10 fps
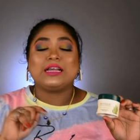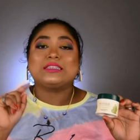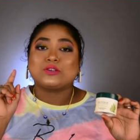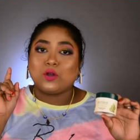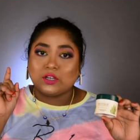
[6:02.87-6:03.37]

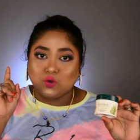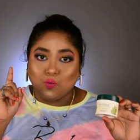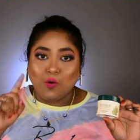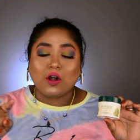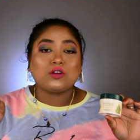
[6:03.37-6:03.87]
it's going to
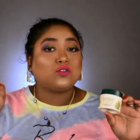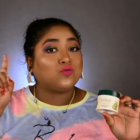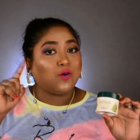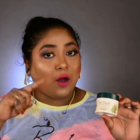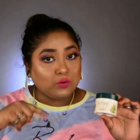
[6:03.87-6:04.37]
work
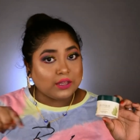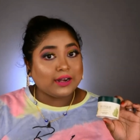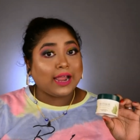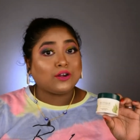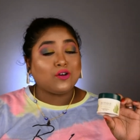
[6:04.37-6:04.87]
throughout the
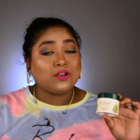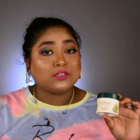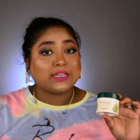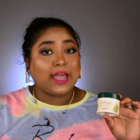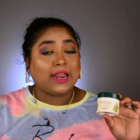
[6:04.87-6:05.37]
night on your
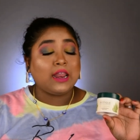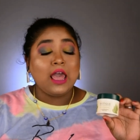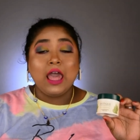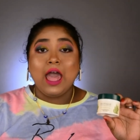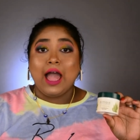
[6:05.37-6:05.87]
skin
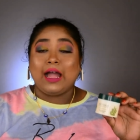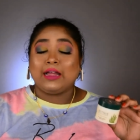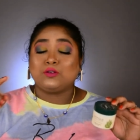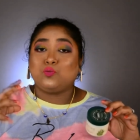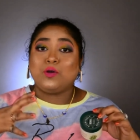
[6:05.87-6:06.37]

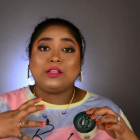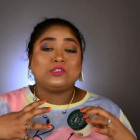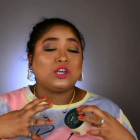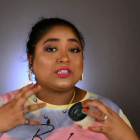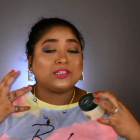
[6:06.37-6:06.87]
and will
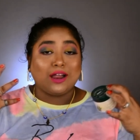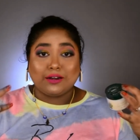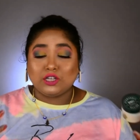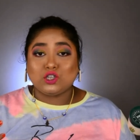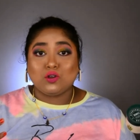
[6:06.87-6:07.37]
just
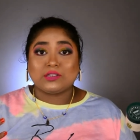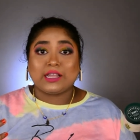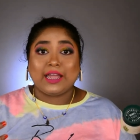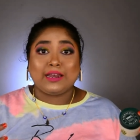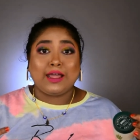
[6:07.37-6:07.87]
nourish your
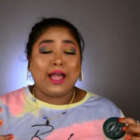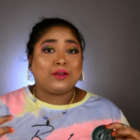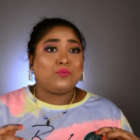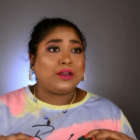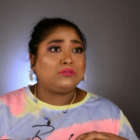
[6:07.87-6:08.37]
skin
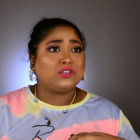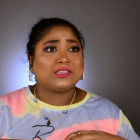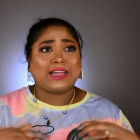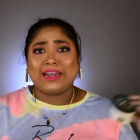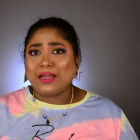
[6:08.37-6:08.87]
and when you
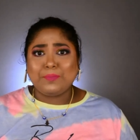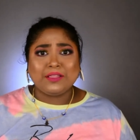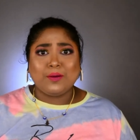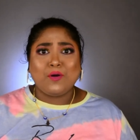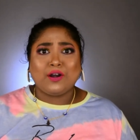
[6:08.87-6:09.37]
just get up
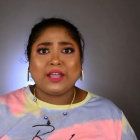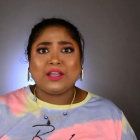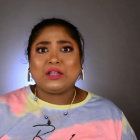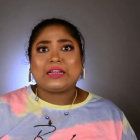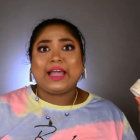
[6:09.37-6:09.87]
in the
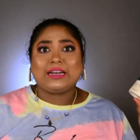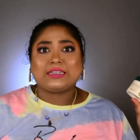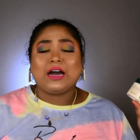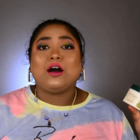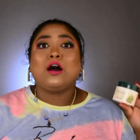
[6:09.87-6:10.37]
morning you'll
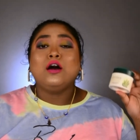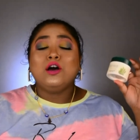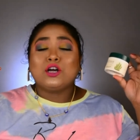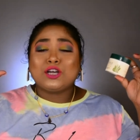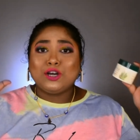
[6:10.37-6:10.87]
get
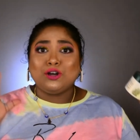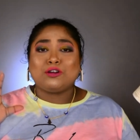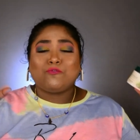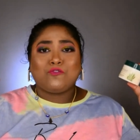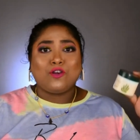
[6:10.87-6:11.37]
a good
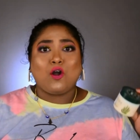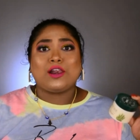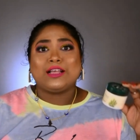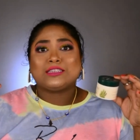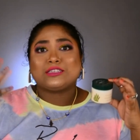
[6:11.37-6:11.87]

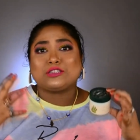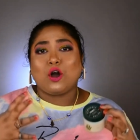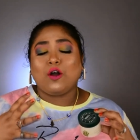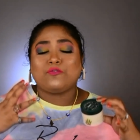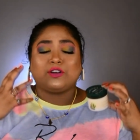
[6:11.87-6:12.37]
flawless
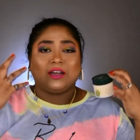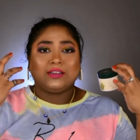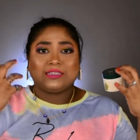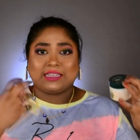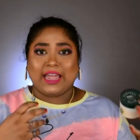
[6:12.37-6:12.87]
soft
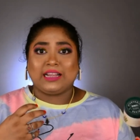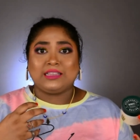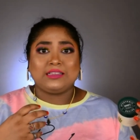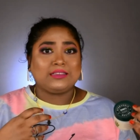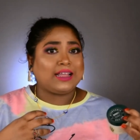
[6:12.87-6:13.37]
uh,
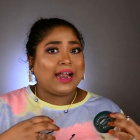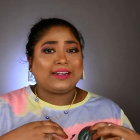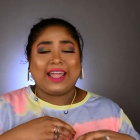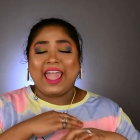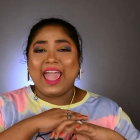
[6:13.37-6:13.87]
skin
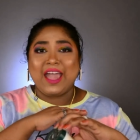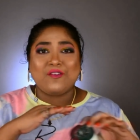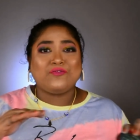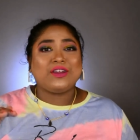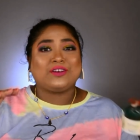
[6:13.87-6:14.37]
that
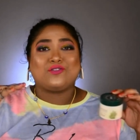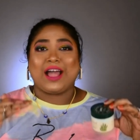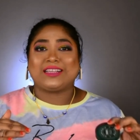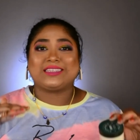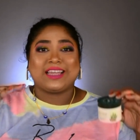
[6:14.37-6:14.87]
every
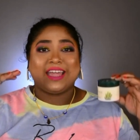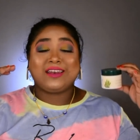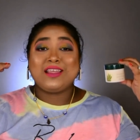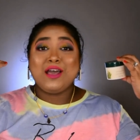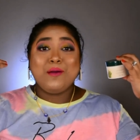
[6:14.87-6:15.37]
dry skin